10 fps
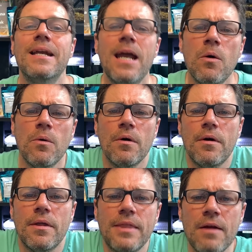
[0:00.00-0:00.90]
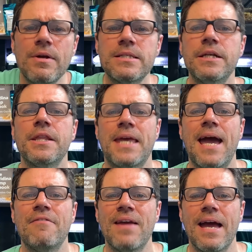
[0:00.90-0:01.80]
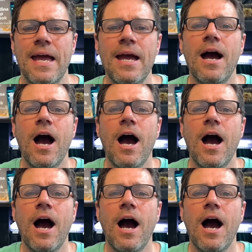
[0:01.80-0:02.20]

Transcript: Now, there is another caveat here.